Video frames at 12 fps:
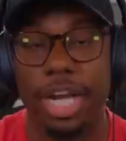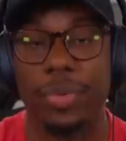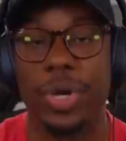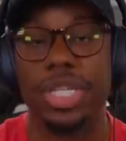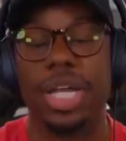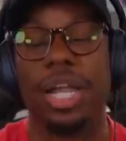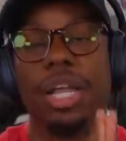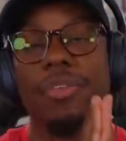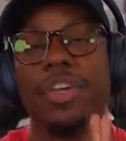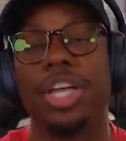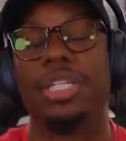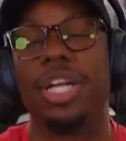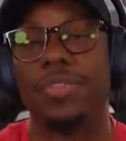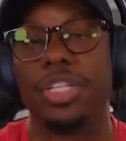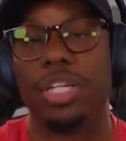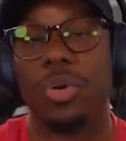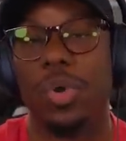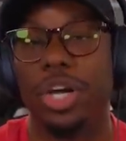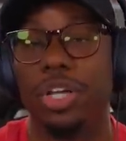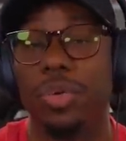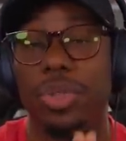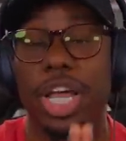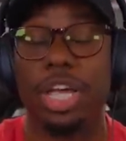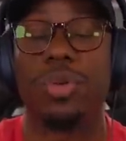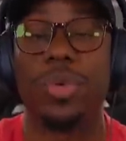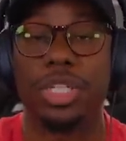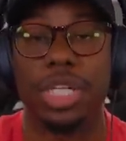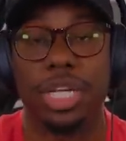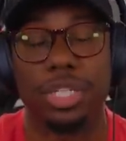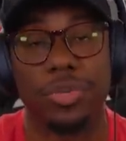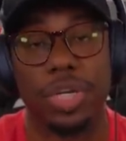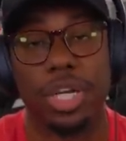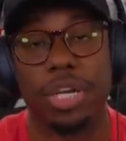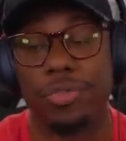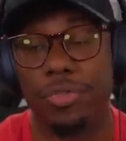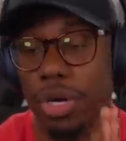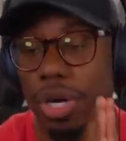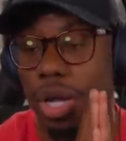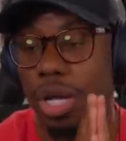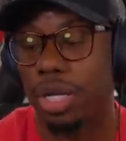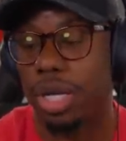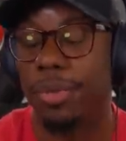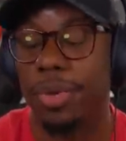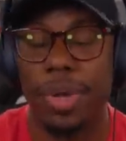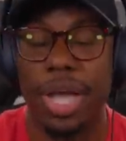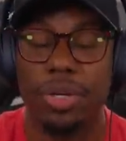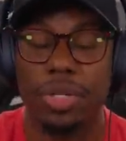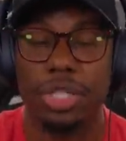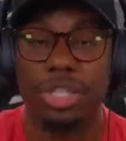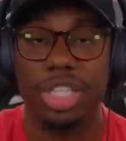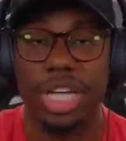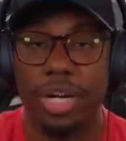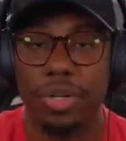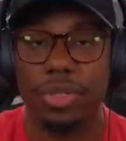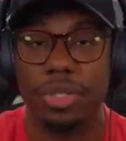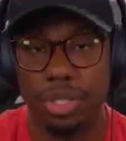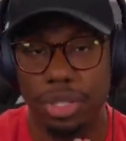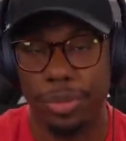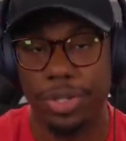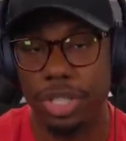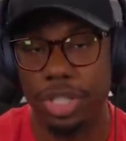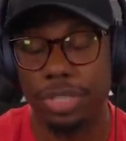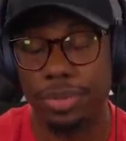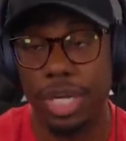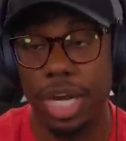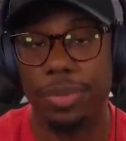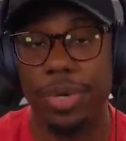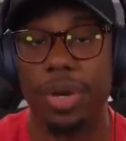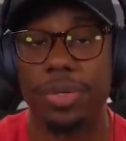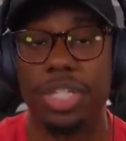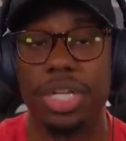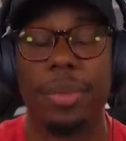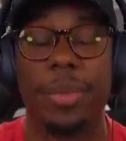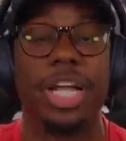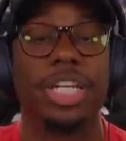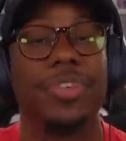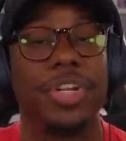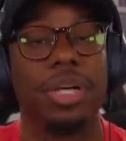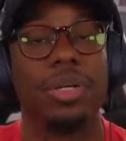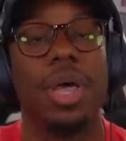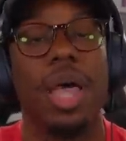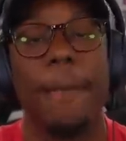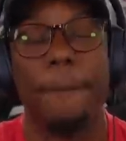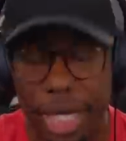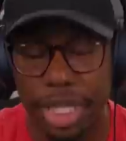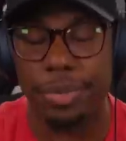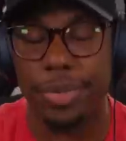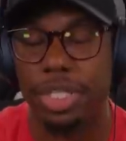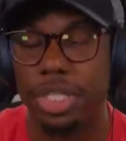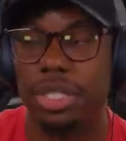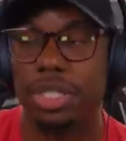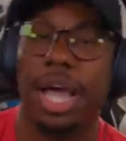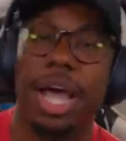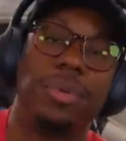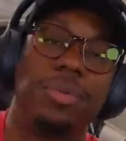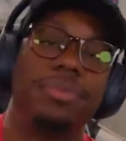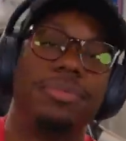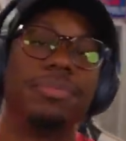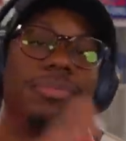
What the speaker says: Anyways, I love each and every single one of you. Thank you once again to Rakia for coming back on the channel. Y'all make sure y'all subscribe, and I will see y'all in my next video. Billy Binges out.